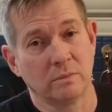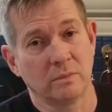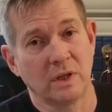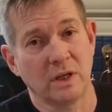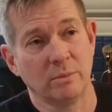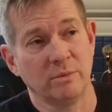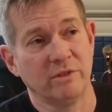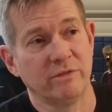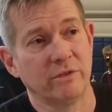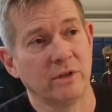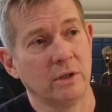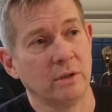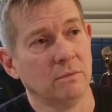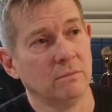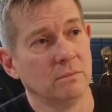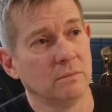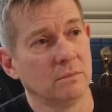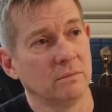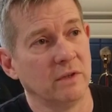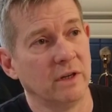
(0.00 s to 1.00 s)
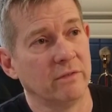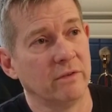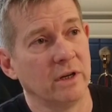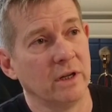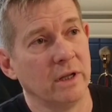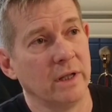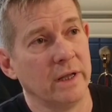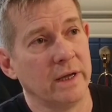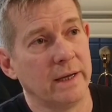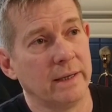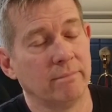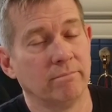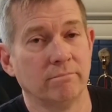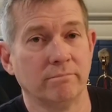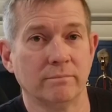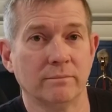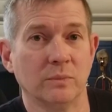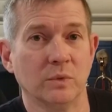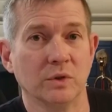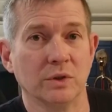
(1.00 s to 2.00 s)
that'll be fun. Never done that.
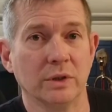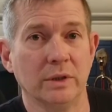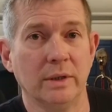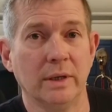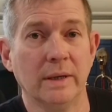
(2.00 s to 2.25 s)
We'll see.